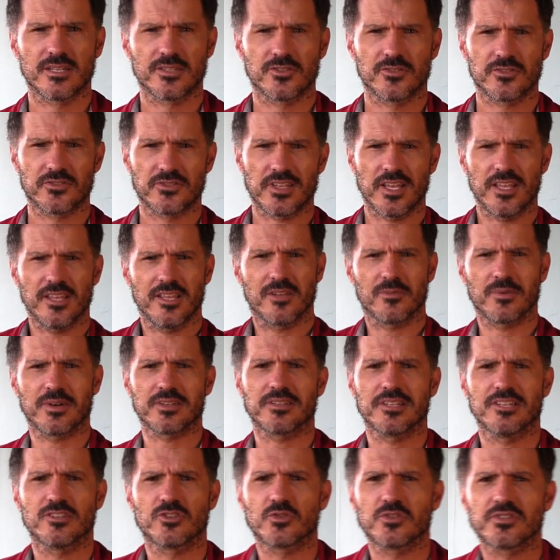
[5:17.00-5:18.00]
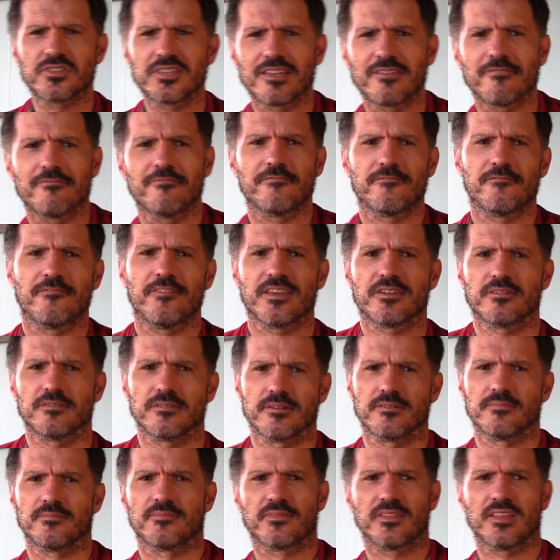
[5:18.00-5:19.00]
Justinian was an interesting
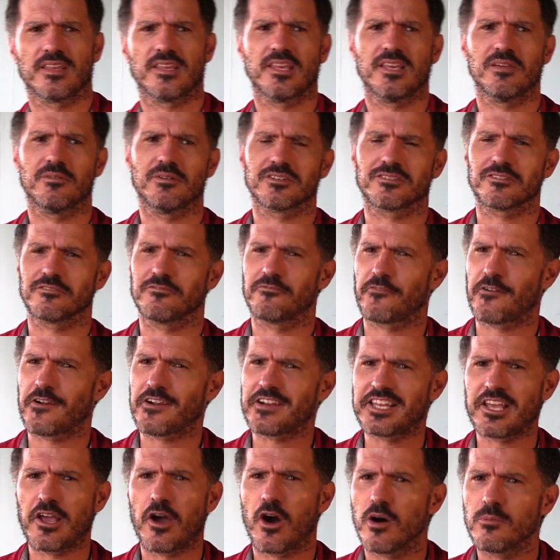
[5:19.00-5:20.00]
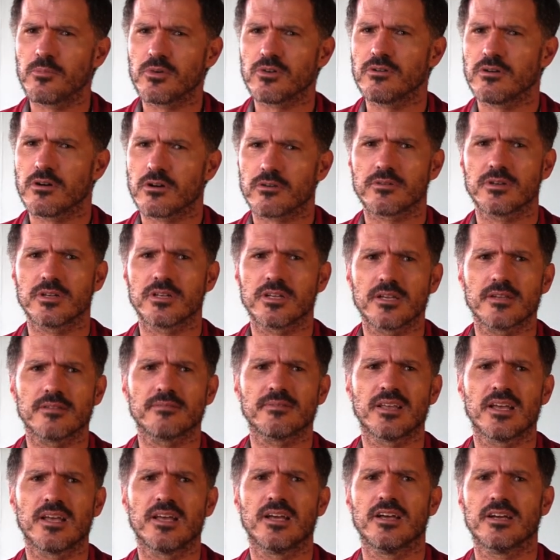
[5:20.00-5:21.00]
figure. He was of fairly humble
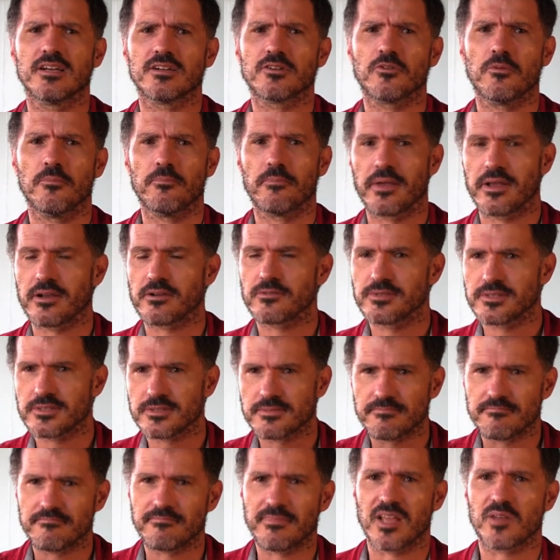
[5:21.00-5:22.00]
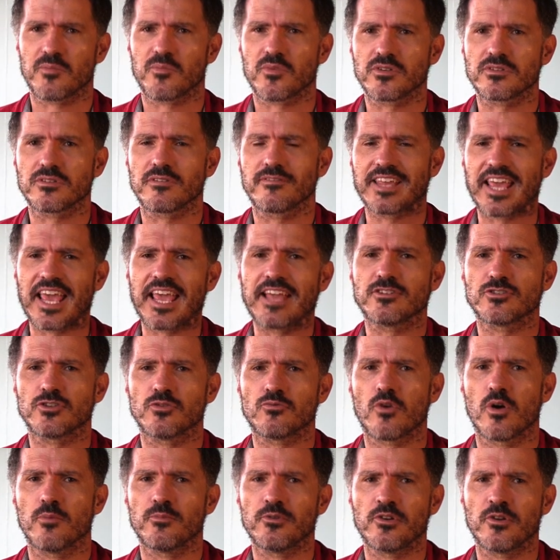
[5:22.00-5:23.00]
origin compared with members of the
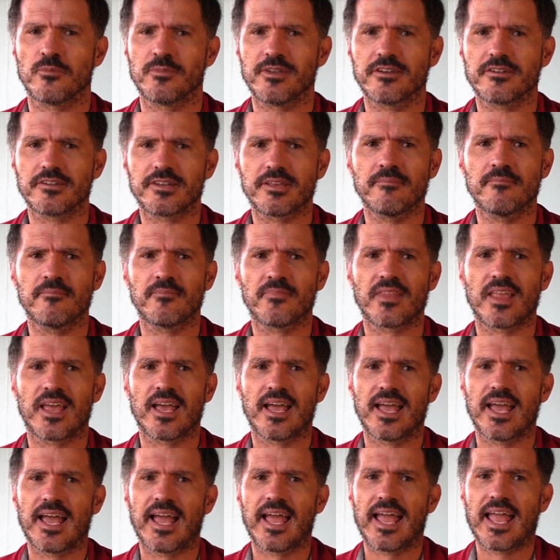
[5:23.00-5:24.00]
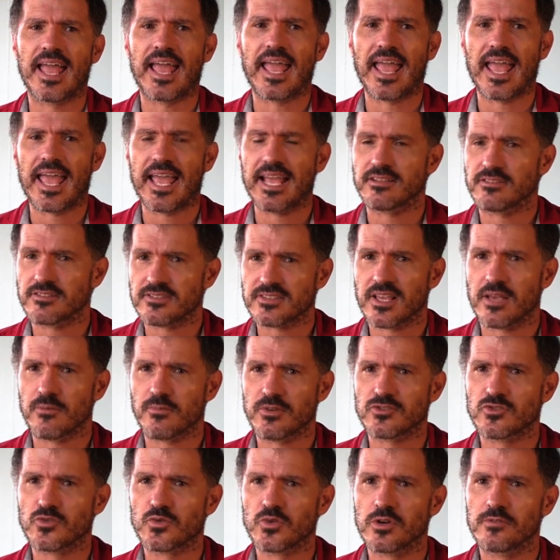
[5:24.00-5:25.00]
ancient Roman nobility. And the same
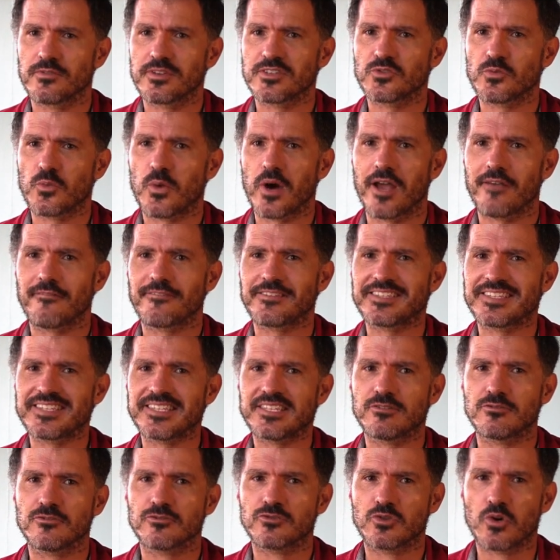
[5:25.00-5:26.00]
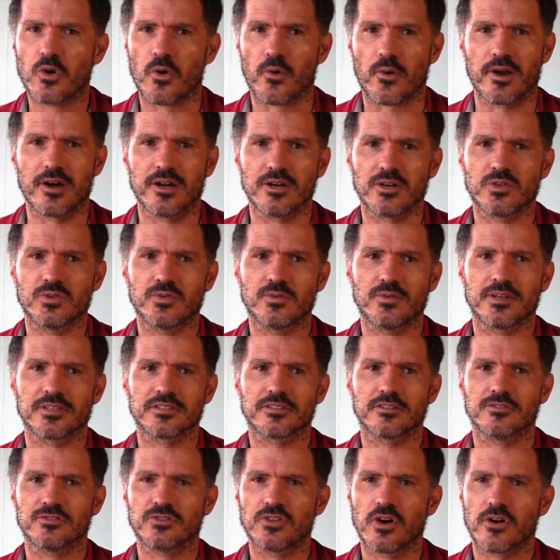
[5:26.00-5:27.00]
was true of his wife Theodora, who
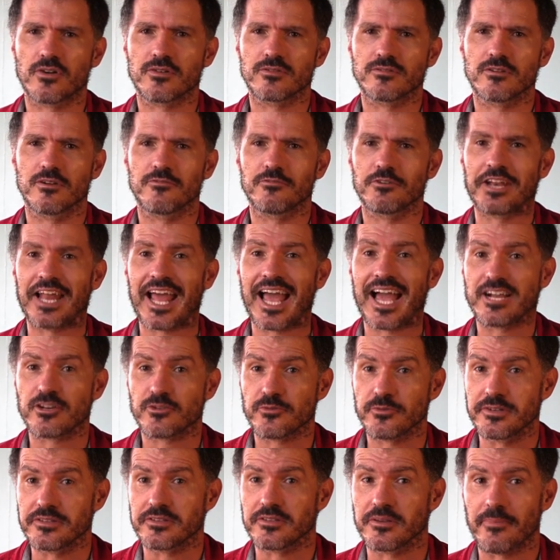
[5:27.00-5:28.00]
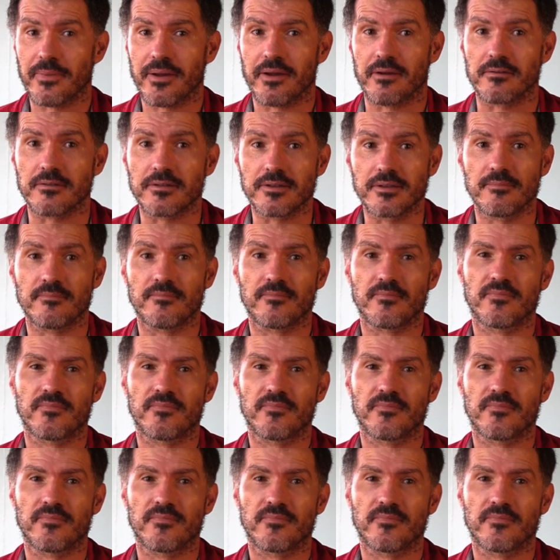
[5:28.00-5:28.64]
was the daughter of an actress, apparently.